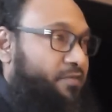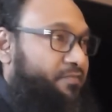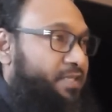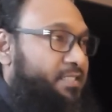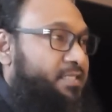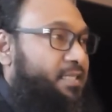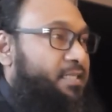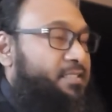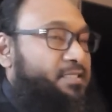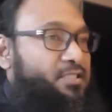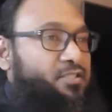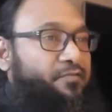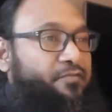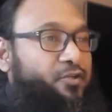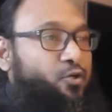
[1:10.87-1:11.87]
of the citizens
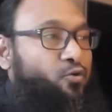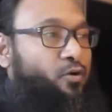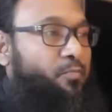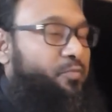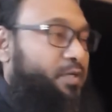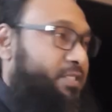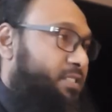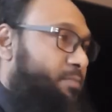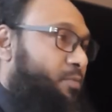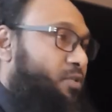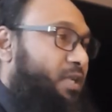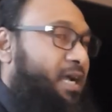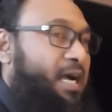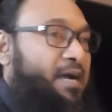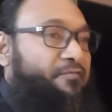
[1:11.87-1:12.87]
of Europe, which is
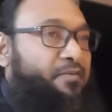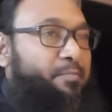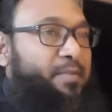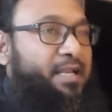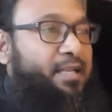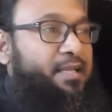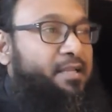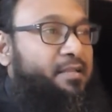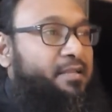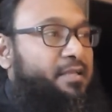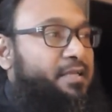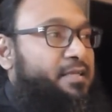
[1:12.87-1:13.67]
about 500,000